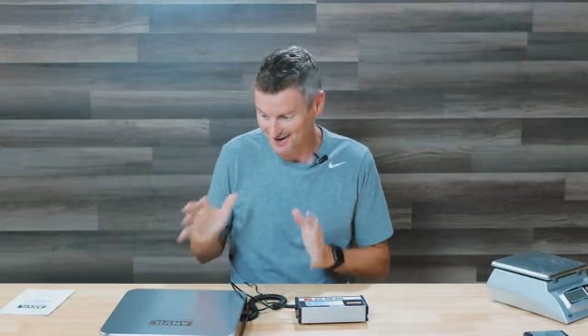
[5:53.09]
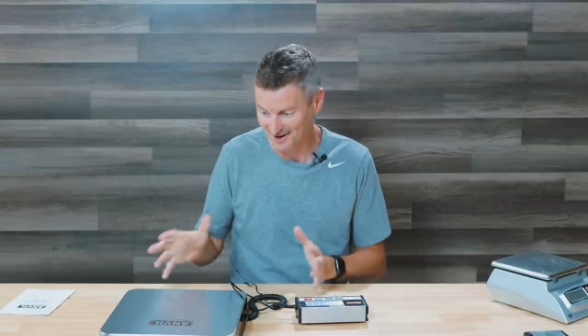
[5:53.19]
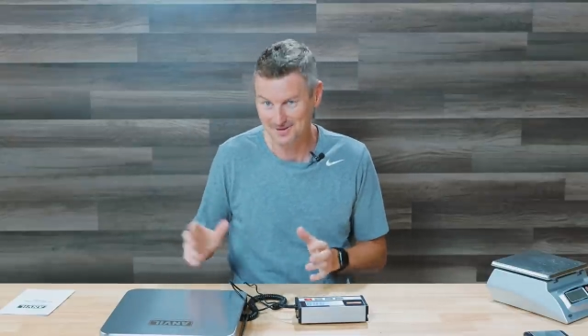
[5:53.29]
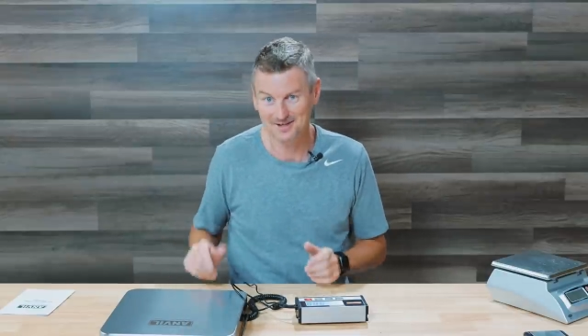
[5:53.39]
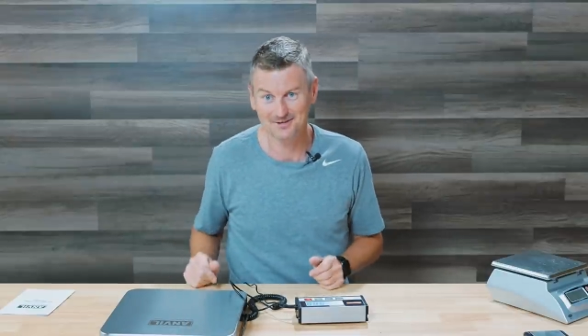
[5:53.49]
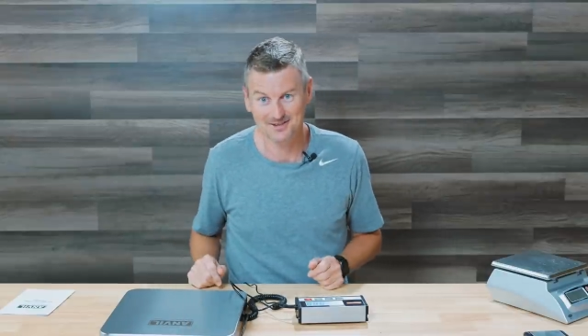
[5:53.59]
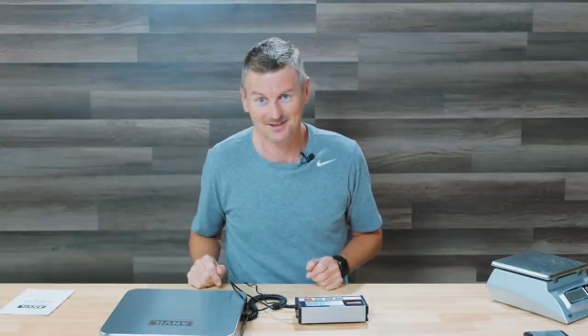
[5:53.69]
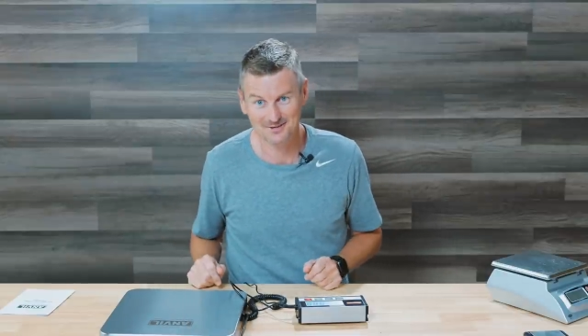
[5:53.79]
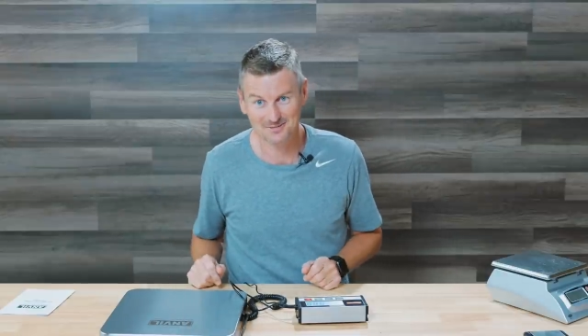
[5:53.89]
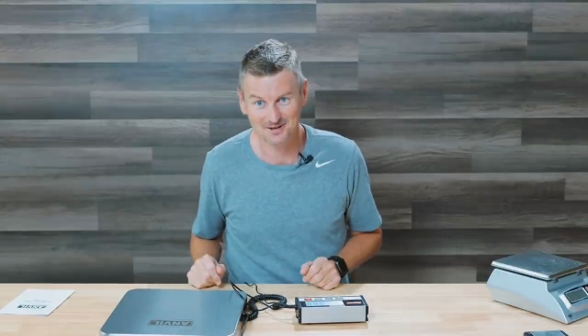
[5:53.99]
I'll be using
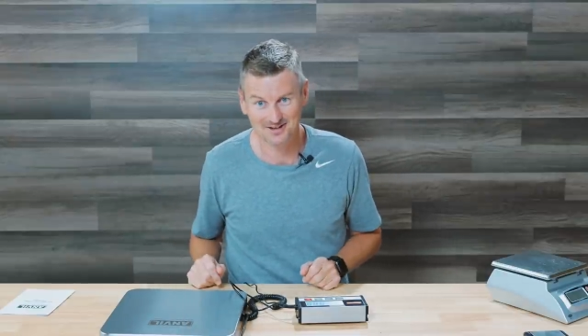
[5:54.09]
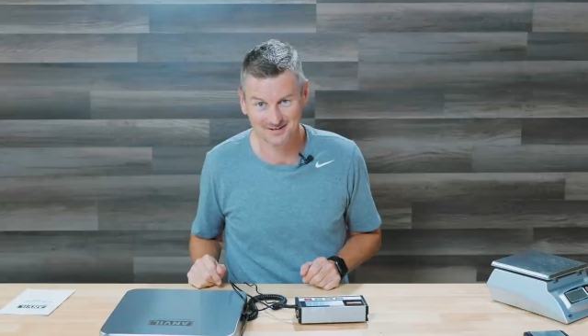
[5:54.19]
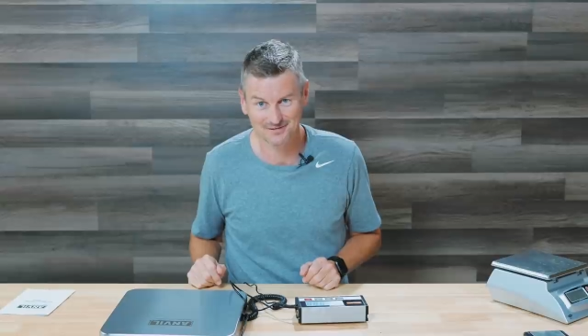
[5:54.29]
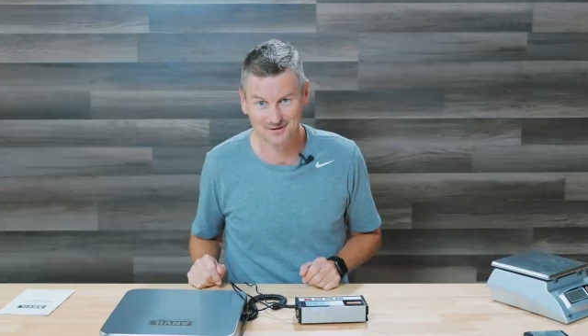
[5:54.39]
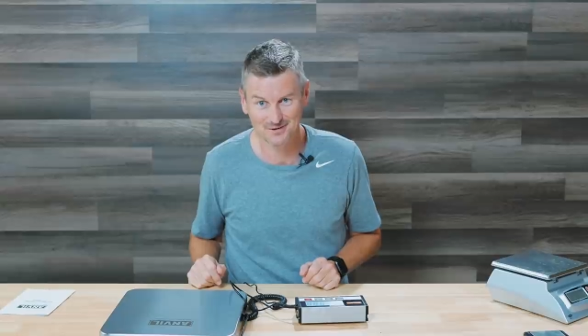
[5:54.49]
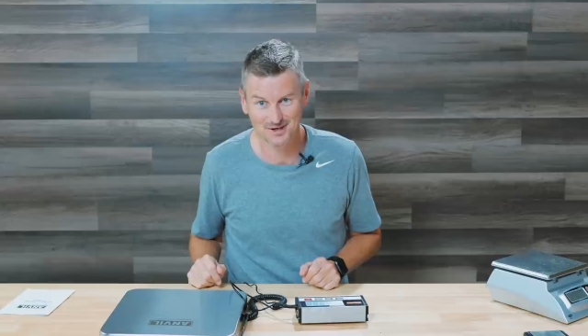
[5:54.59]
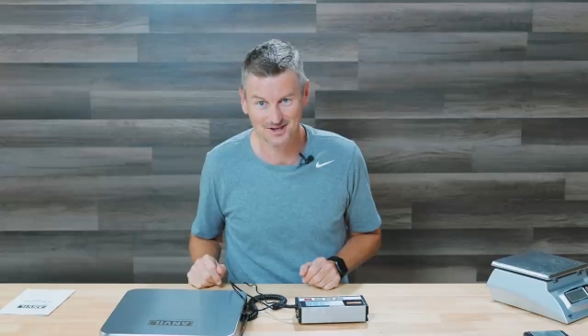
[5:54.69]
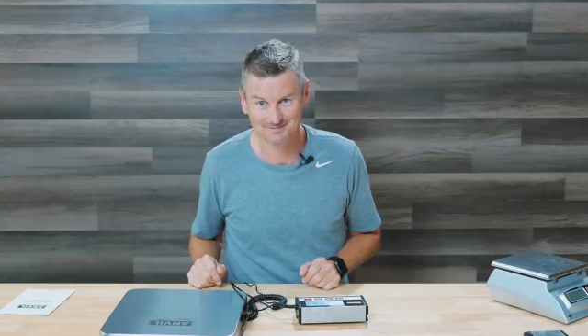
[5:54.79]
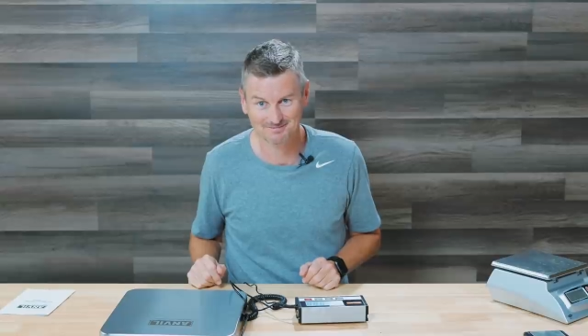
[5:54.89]
this one in future.